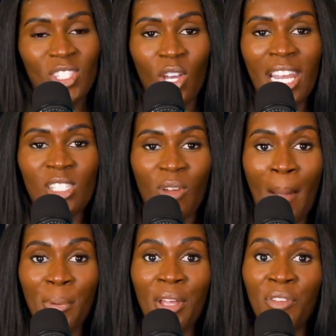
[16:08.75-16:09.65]
He started as a
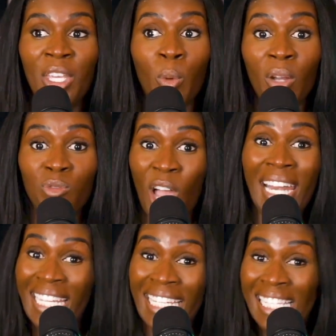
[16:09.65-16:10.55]
rapper. If he would have
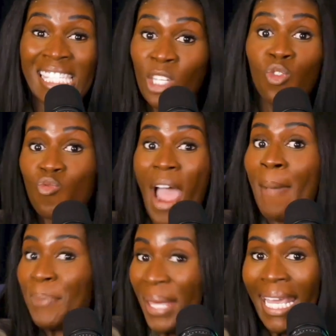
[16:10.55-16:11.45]
tried to continue
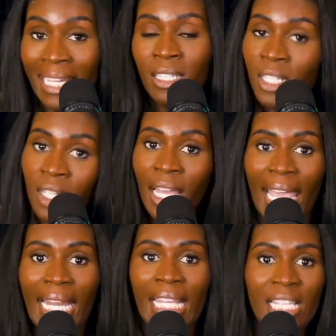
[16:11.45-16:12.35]
rapping
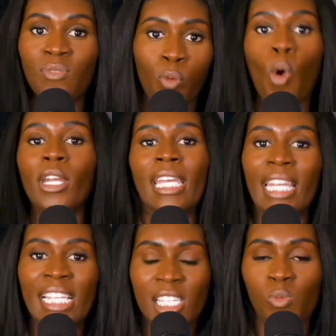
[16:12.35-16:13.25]
and he's
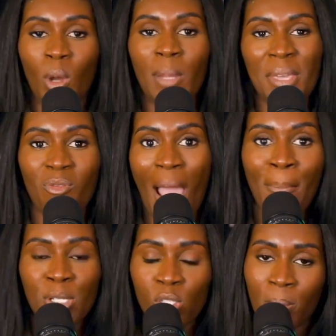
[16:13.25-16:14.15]
40 and he just want to be a
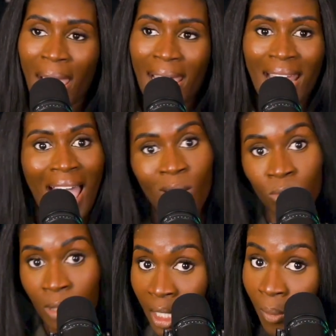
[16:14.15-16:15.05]
rapper so bad, I
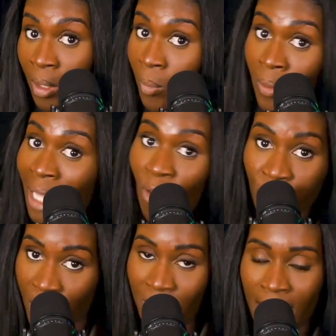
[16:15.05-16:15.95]
don't think it would have worked
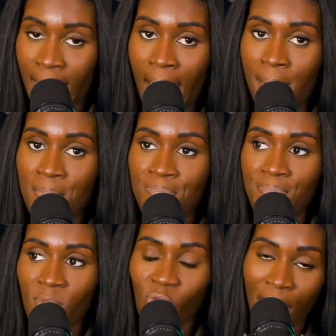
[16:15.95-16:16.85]
out for him like that,
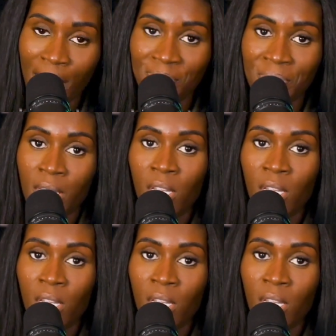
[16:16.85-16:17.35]
right?